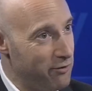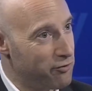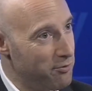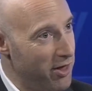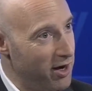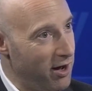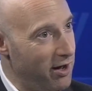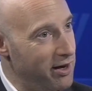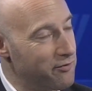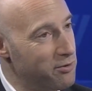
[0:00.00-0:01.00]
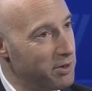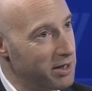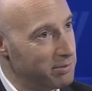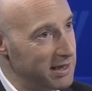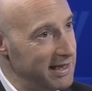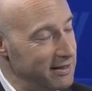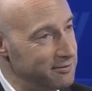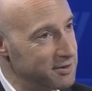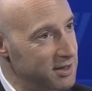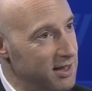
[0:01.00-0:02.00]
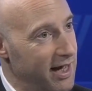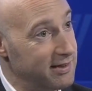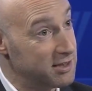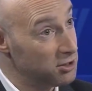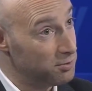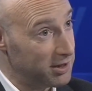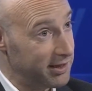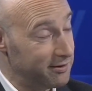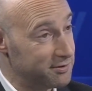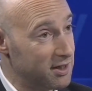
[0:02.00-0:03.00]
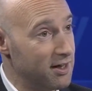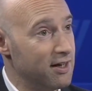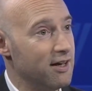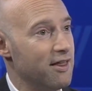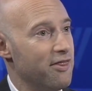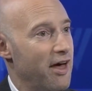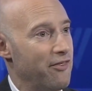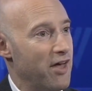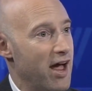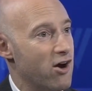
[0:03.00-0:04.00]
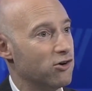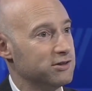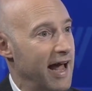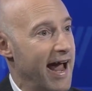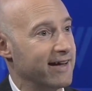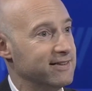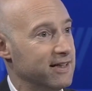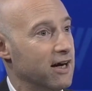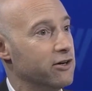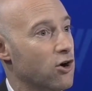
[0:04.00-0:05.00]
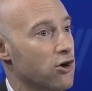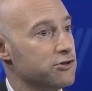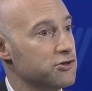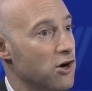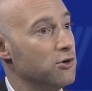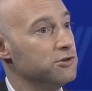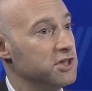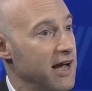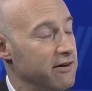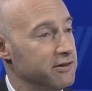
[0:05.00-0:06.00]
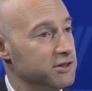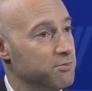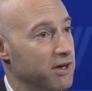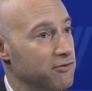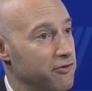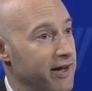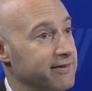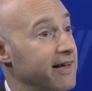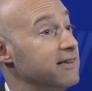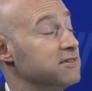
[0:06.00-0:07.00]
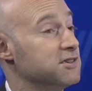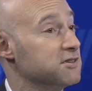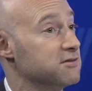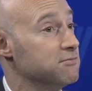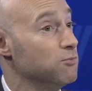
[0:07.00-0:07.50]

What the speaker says: And from then on, everybody believed, and still believes, that the Herald acted on Hart's own challenge. But in fact, that is just